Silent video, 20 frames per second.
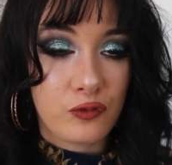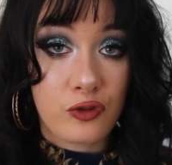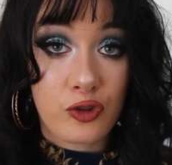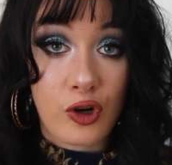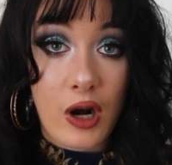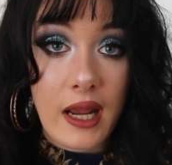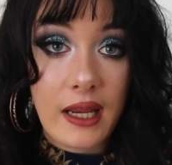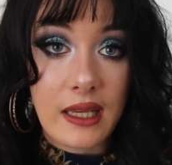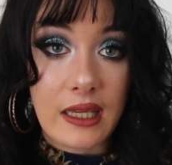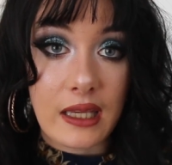
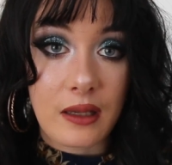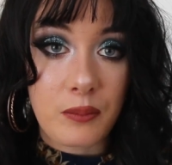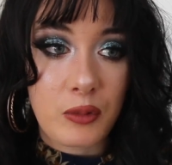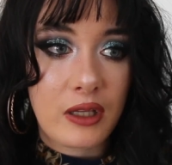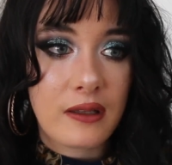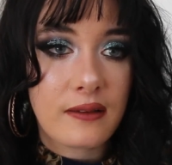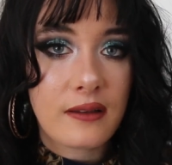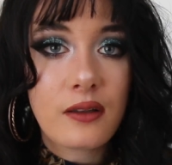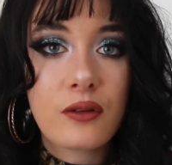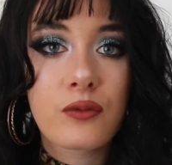trying,
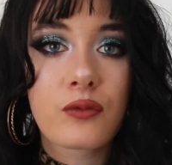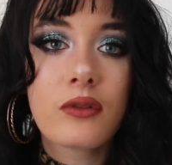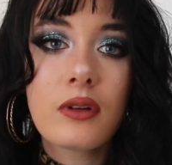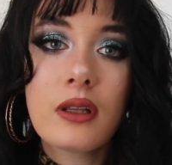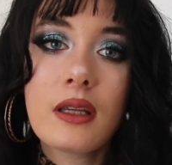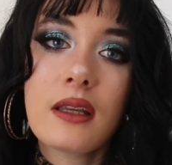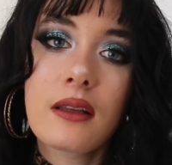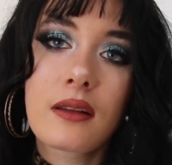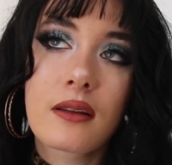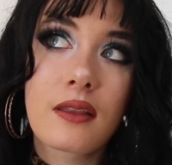because that's
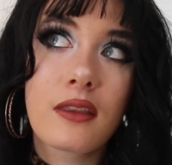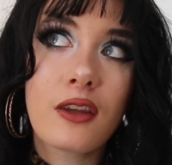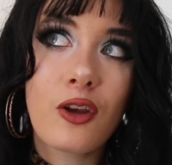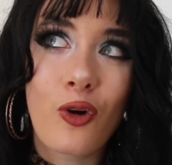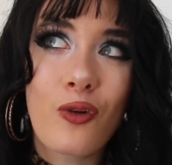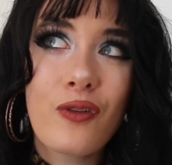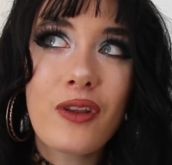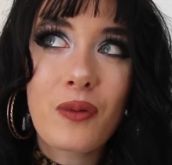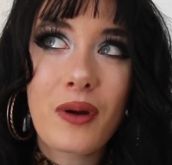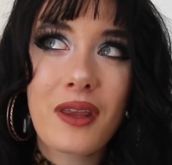really
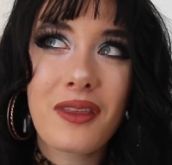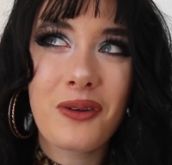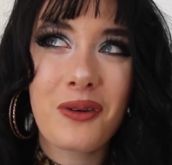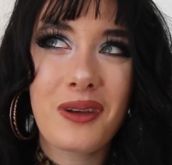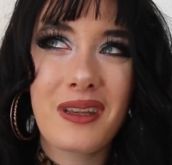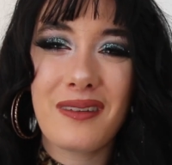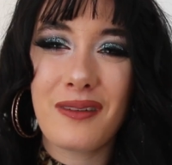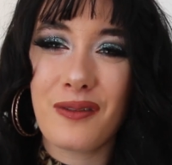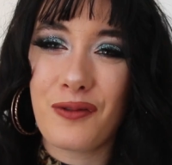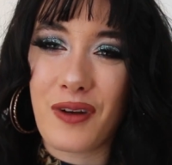the only way that
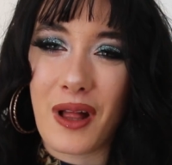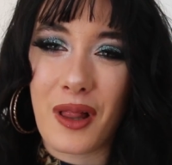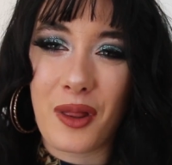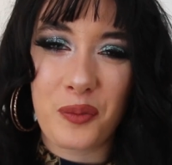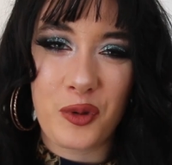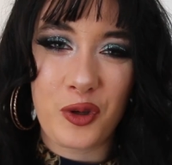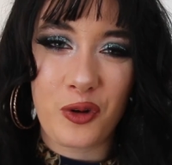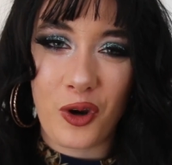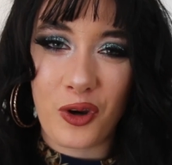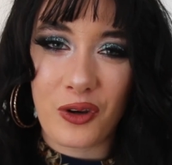you can
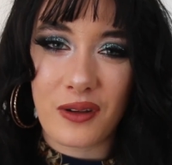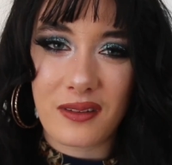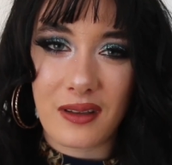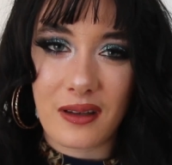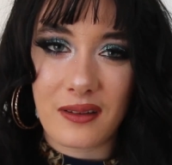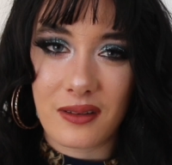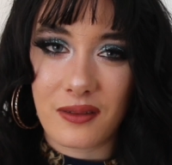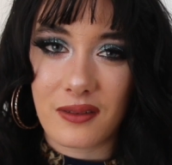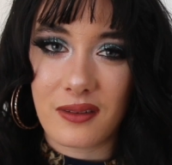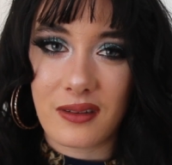develop your own
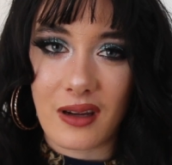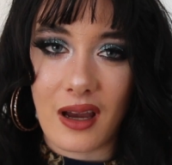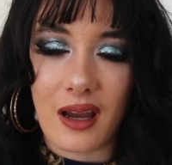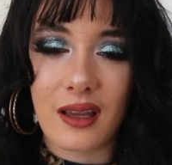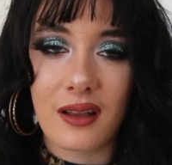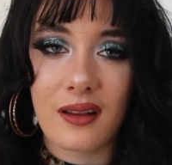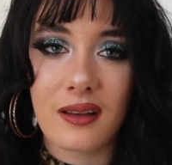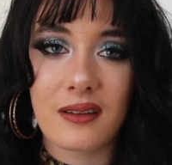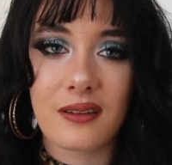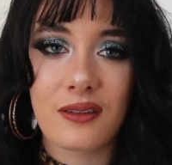sense of
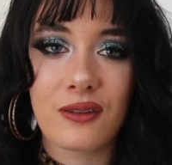style,